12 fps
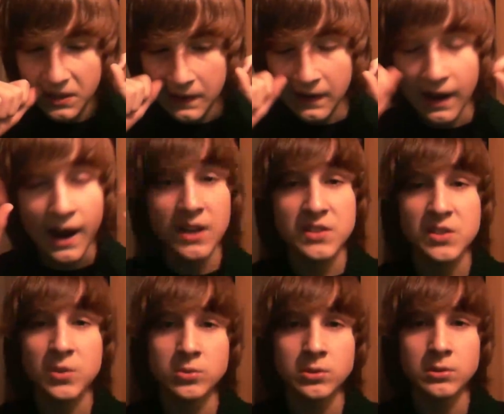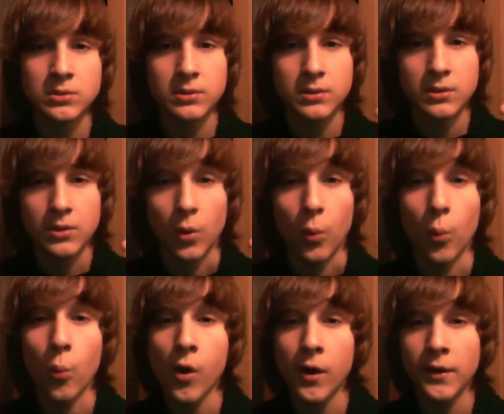In high school,
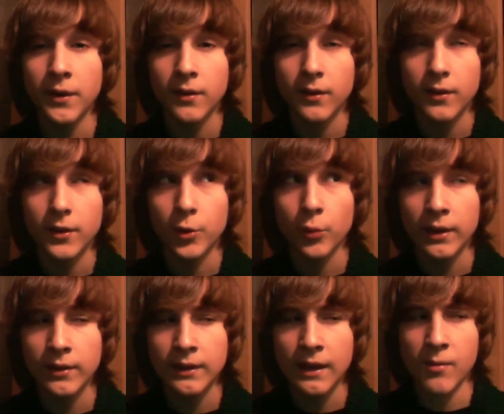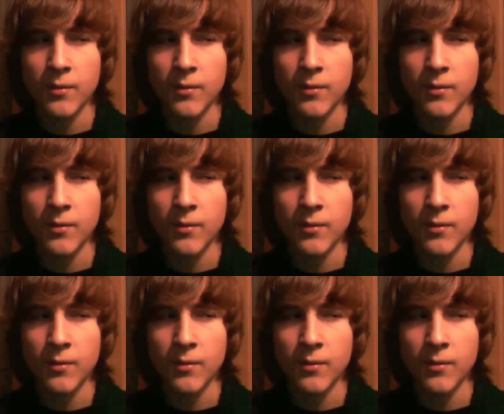one greatly